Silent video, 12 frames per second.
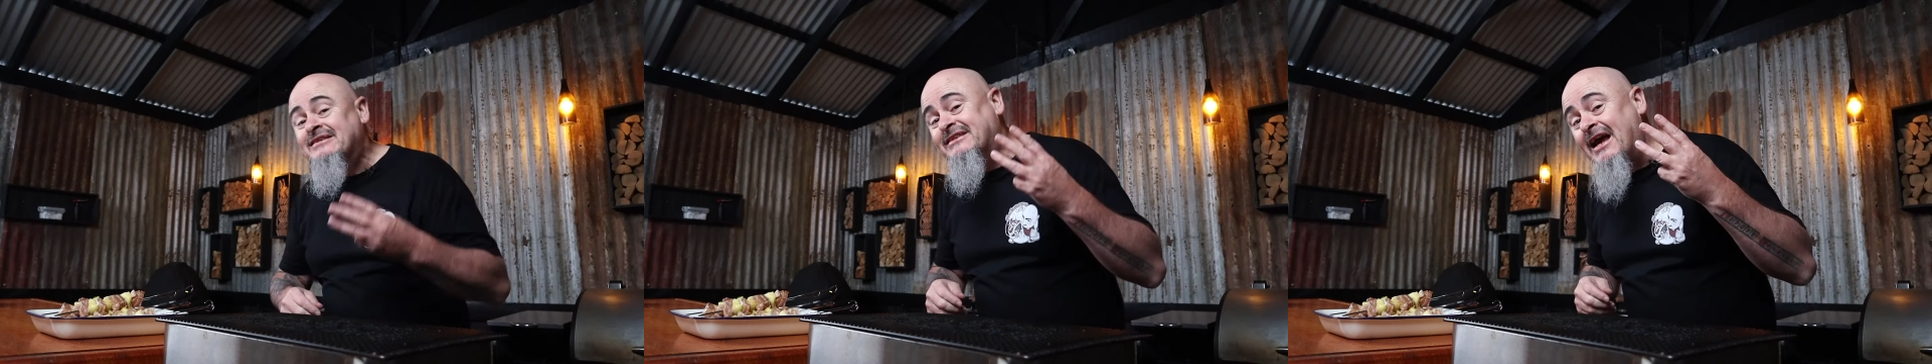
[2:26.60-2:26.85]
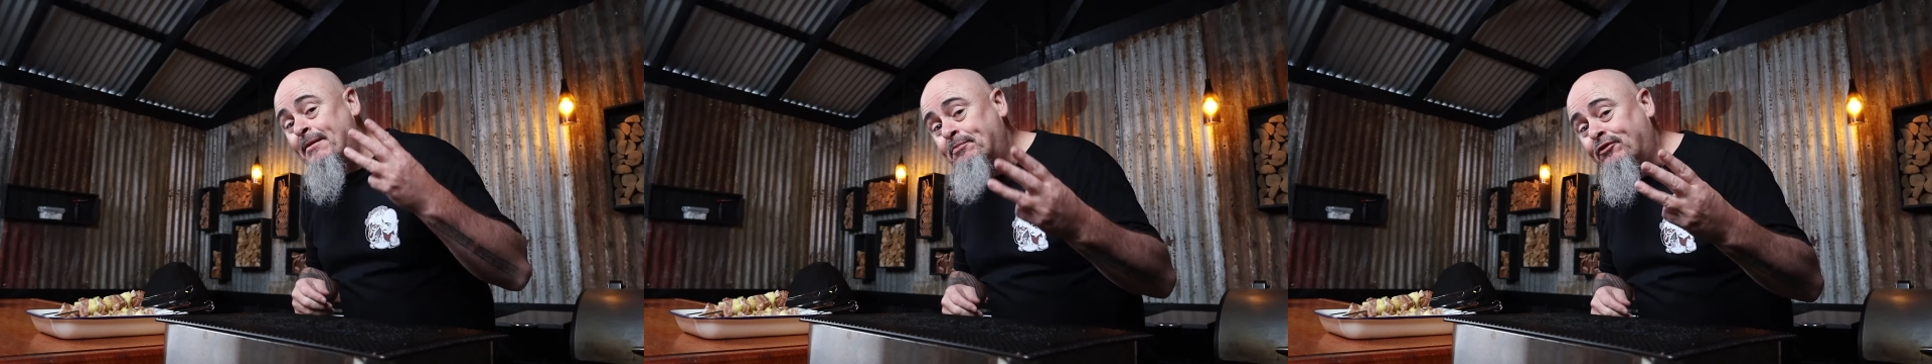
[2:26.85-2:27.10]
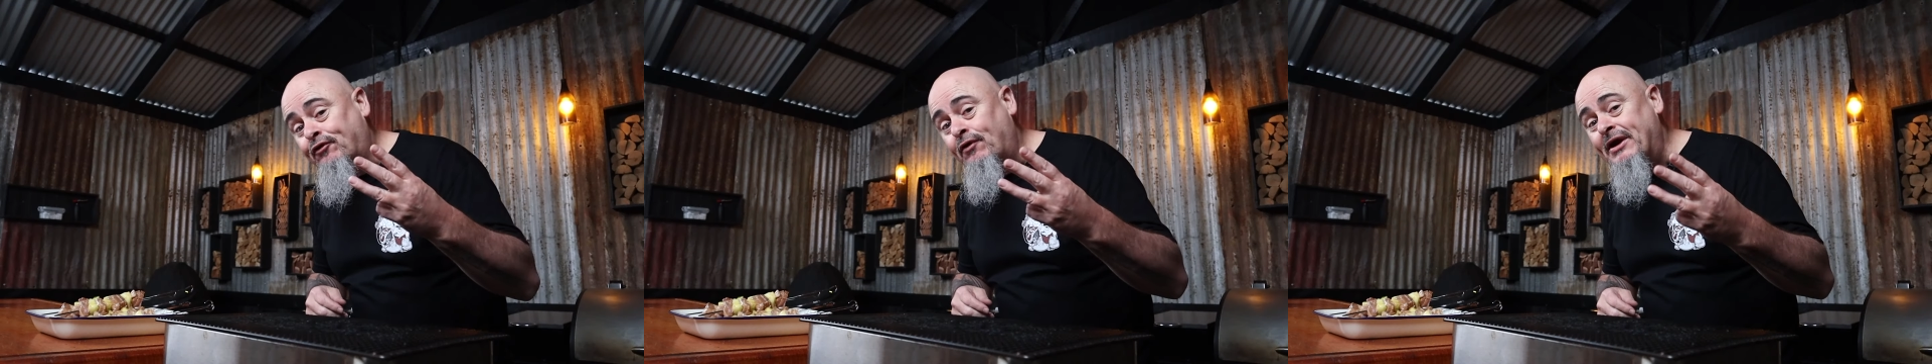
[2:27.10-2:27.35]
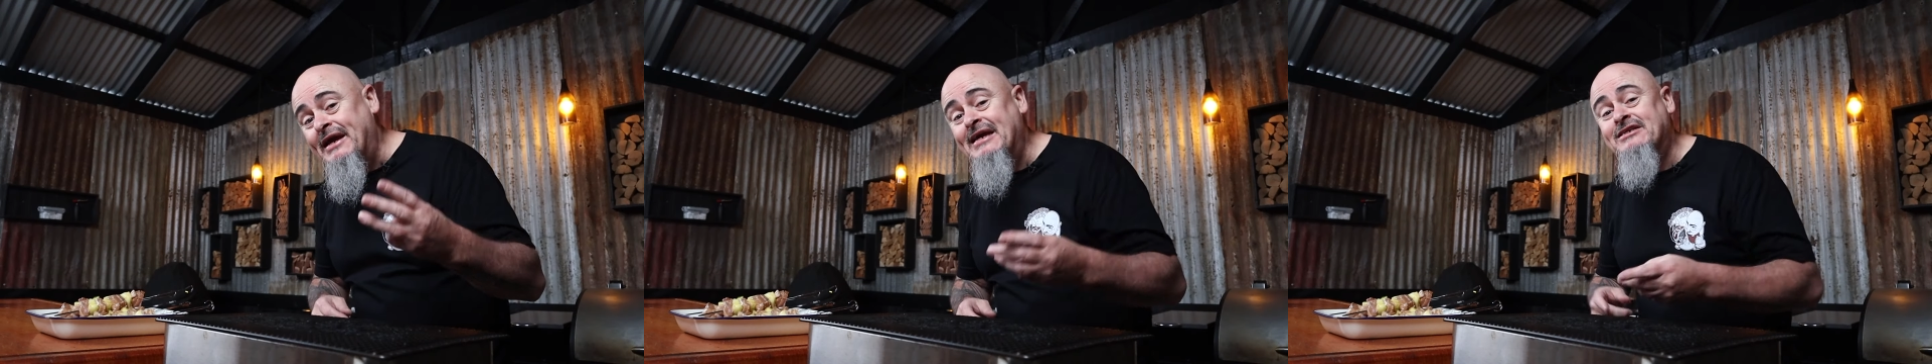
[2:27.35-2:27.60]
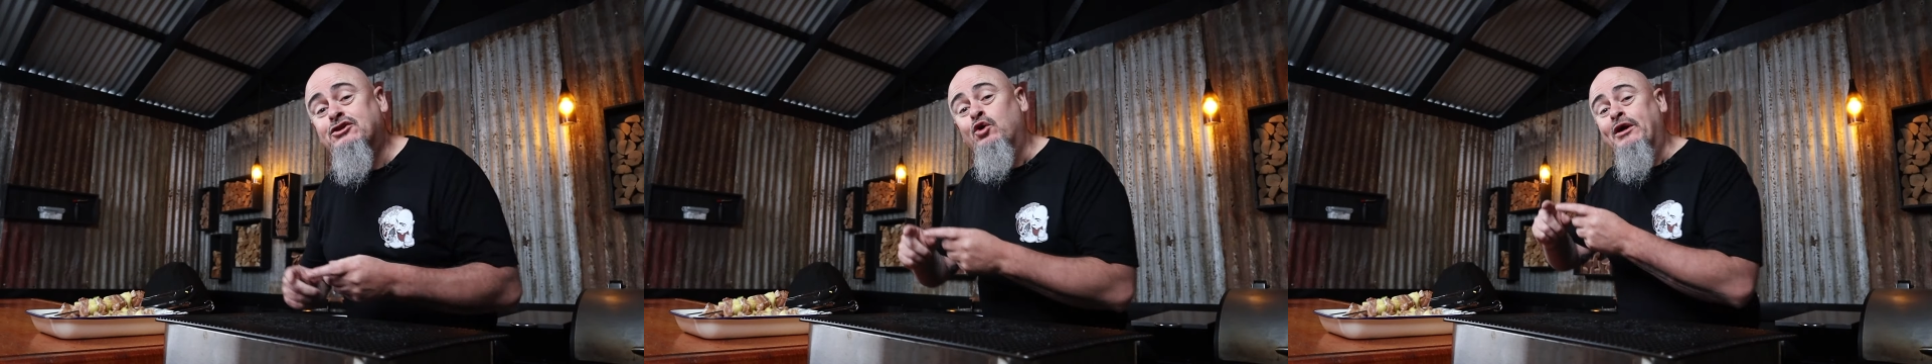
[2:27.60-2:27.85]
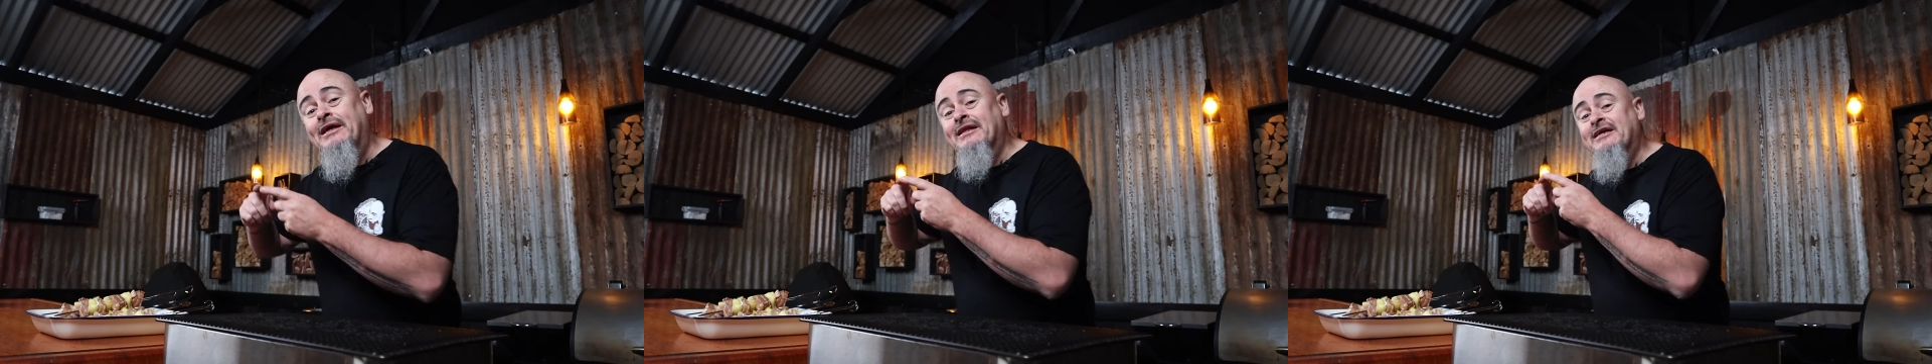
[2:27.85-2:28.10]
Step three is
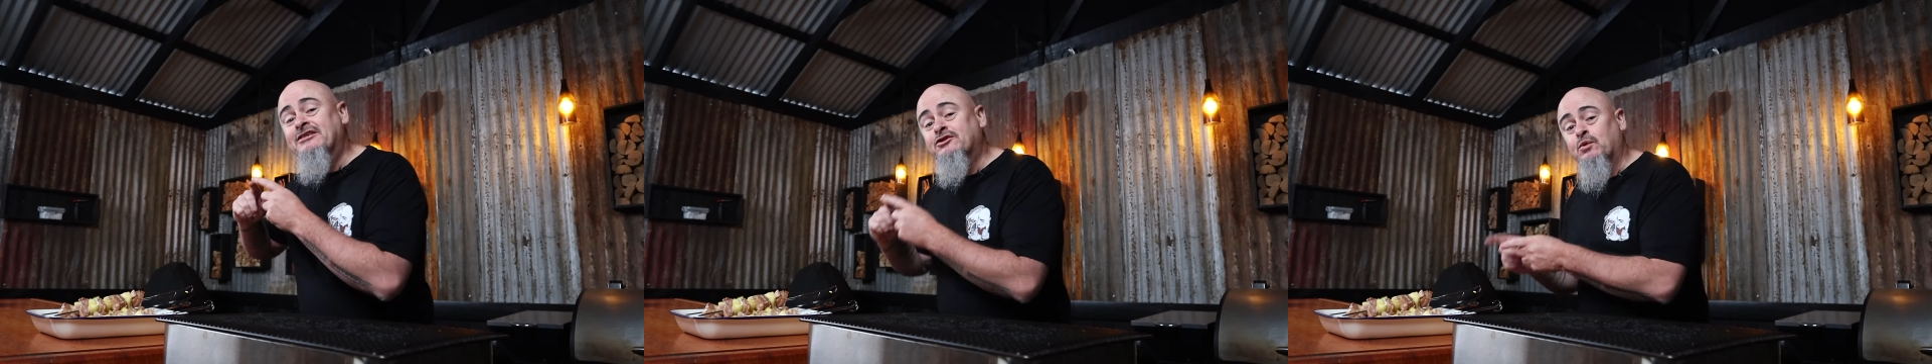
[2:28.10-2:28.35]
cooking these